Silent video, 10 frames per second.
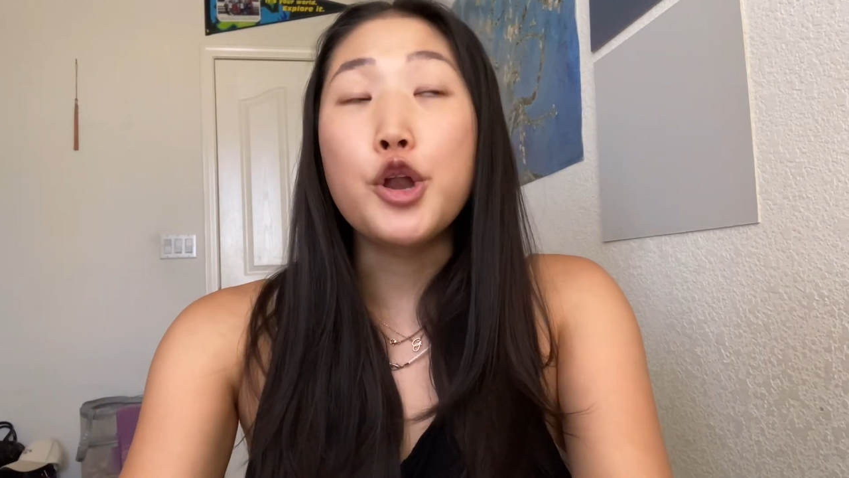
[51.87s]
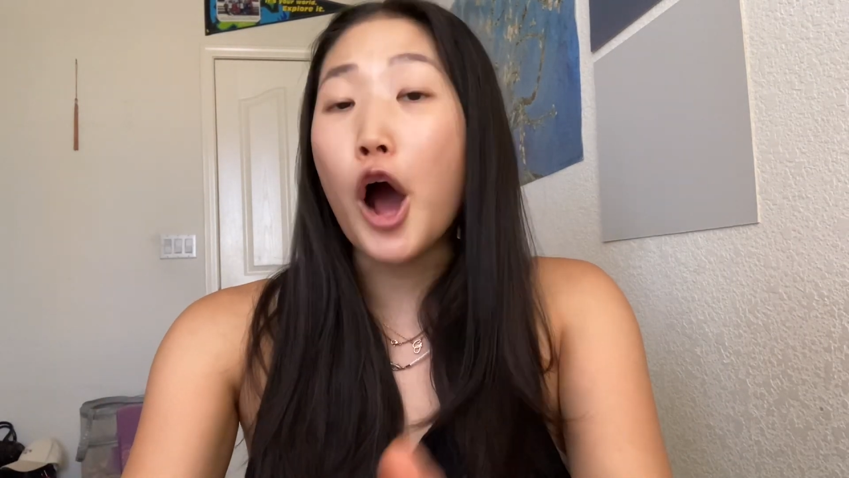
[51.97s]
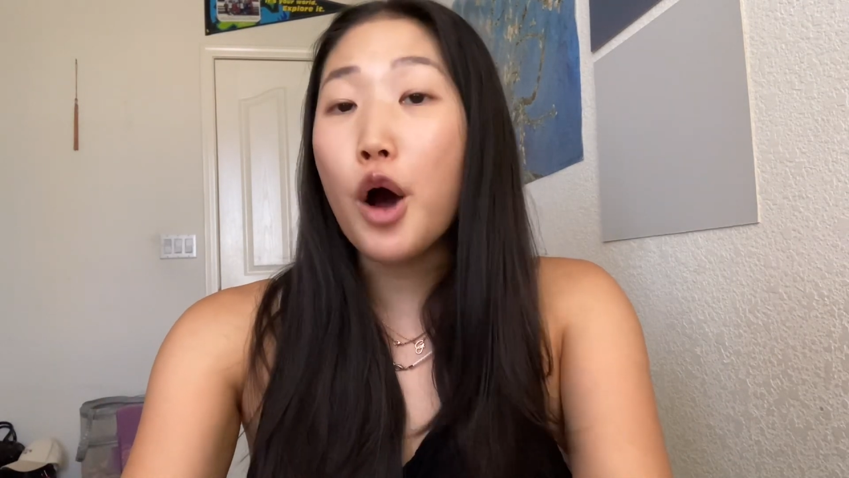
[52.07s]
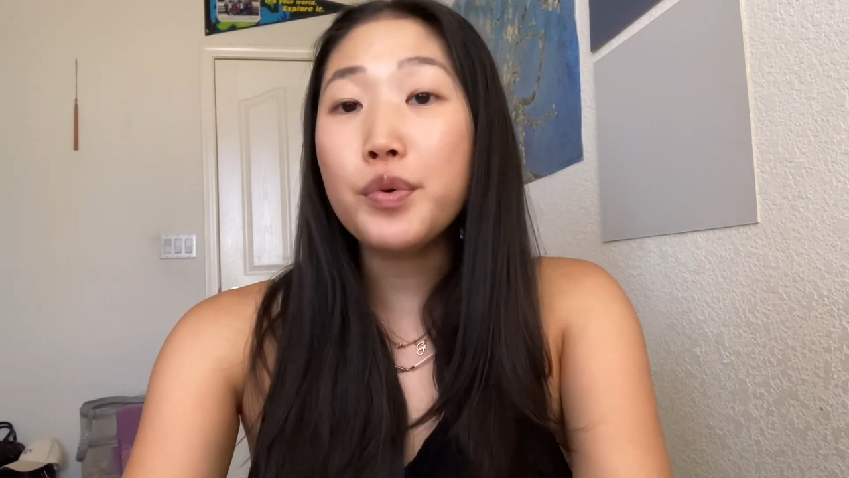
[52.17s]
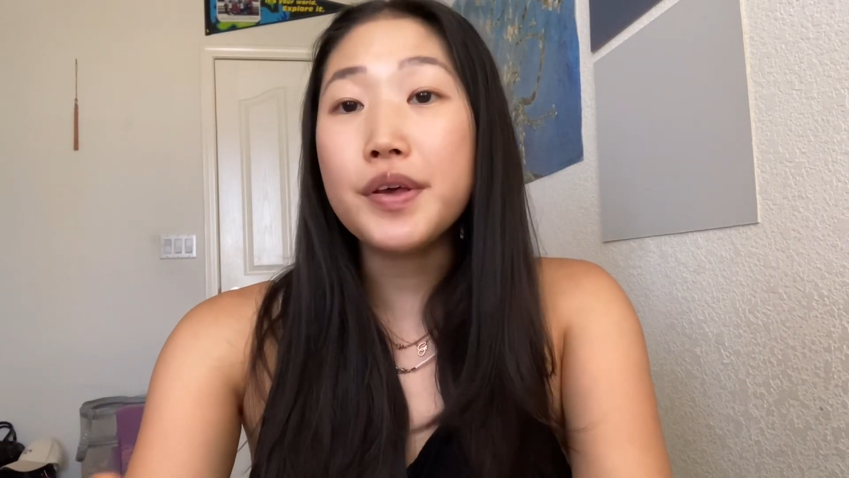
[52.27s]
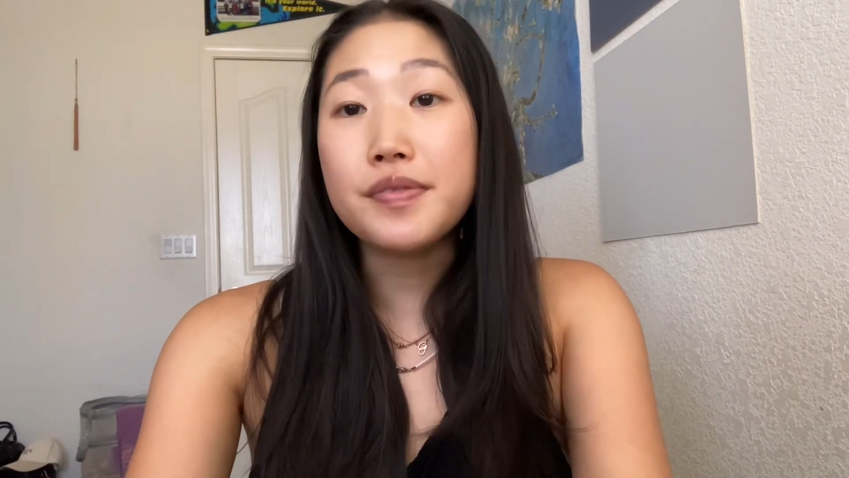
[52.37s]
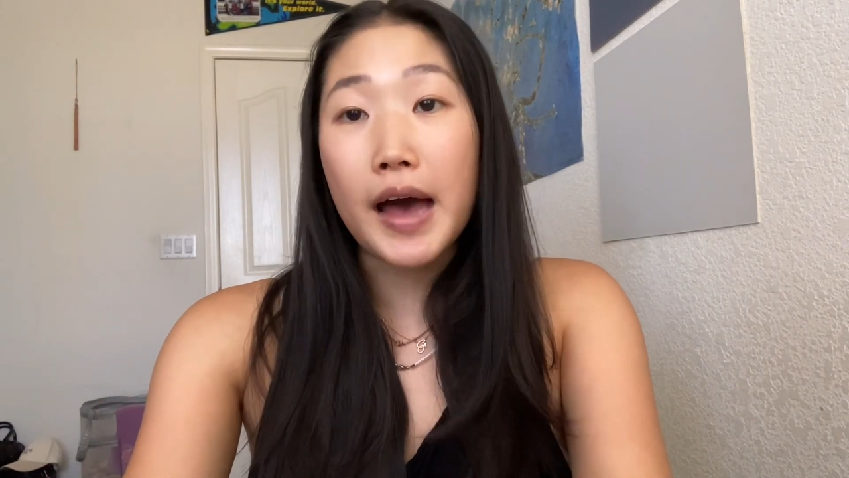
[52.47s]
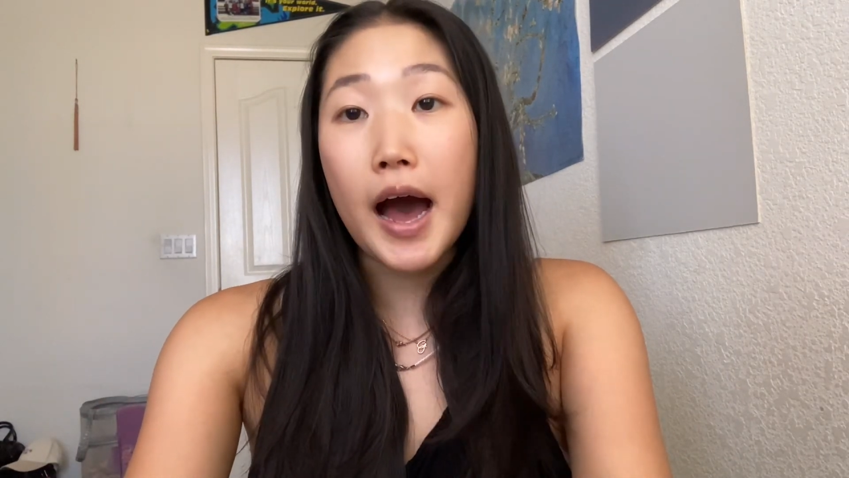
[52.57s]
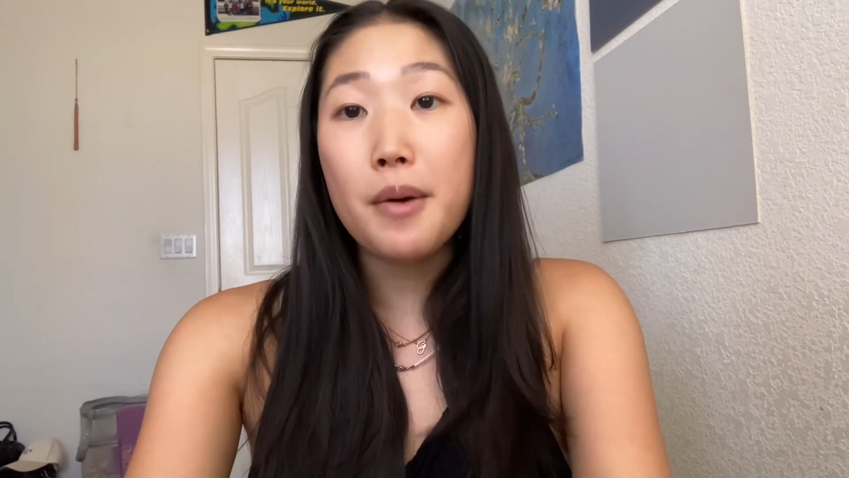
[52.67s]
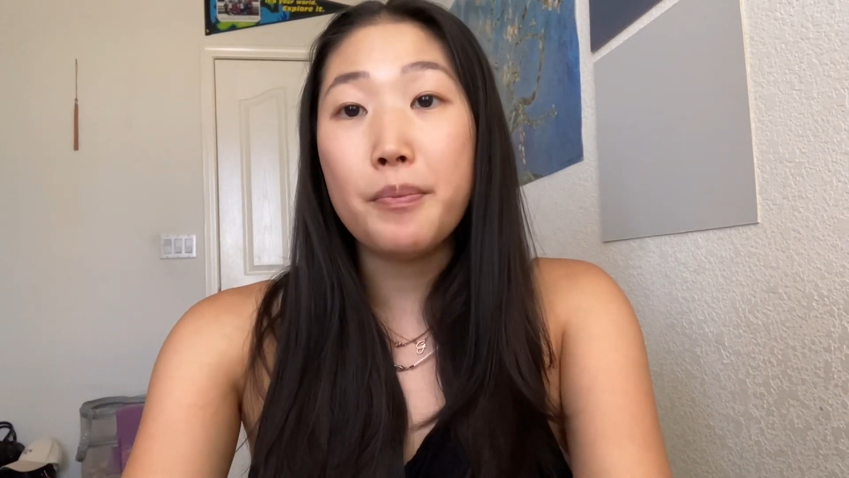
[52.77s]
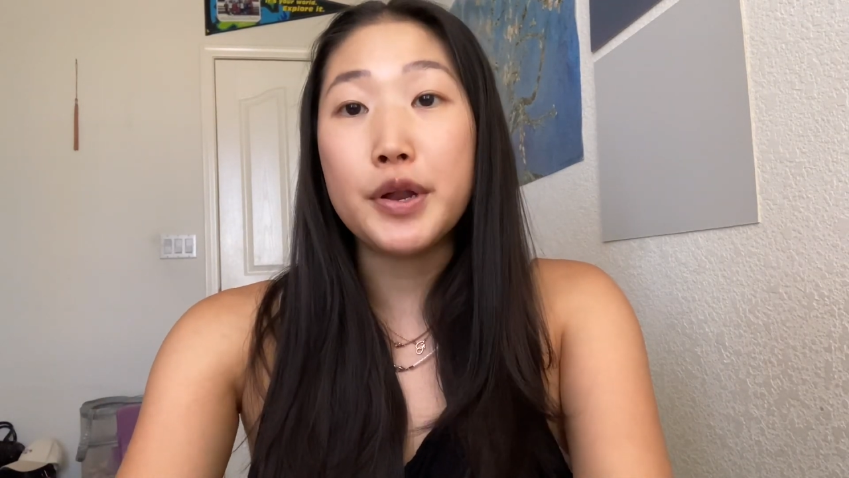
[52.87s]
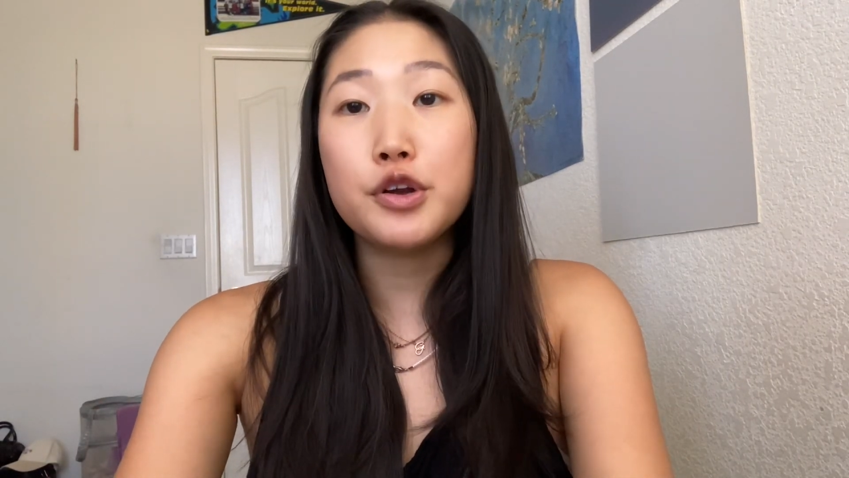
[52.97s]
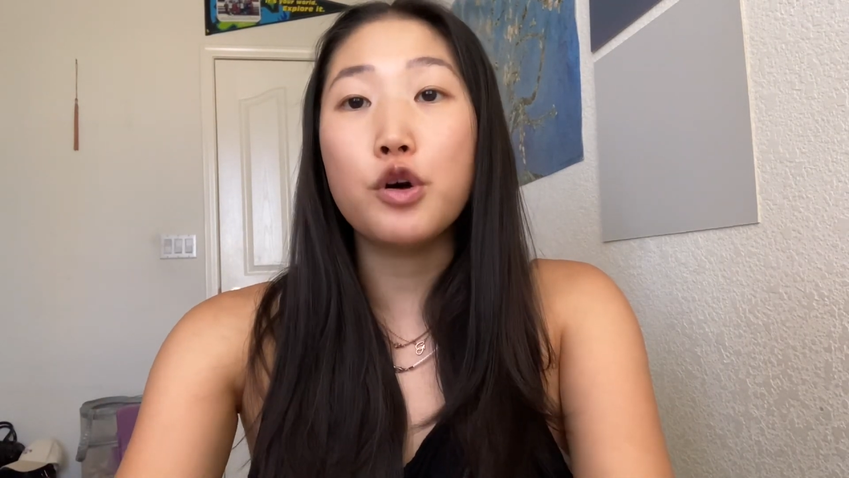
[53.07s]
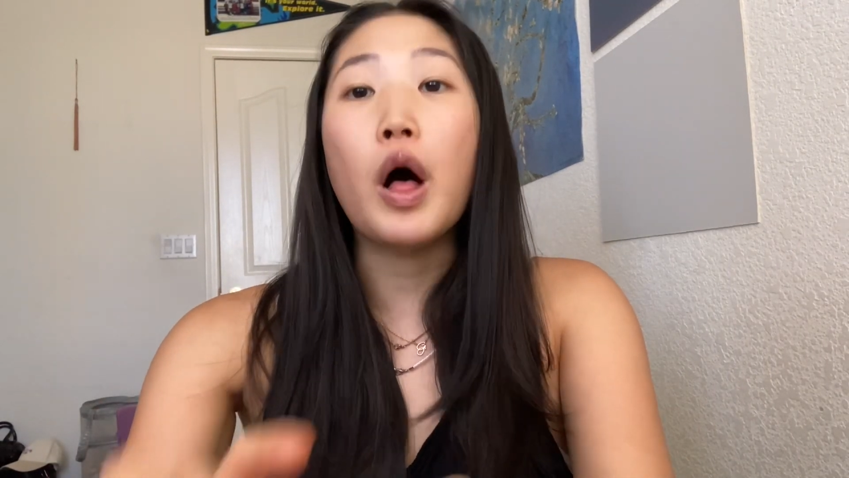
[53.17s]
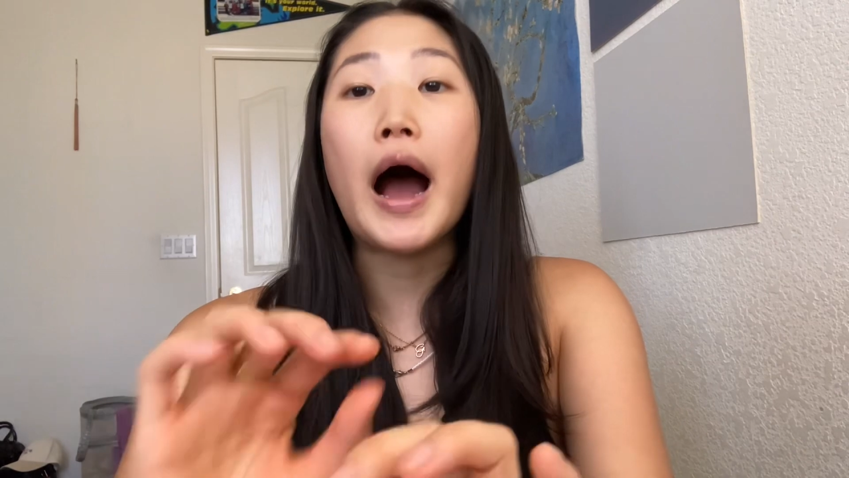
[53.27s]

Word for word: Not only that, but it'll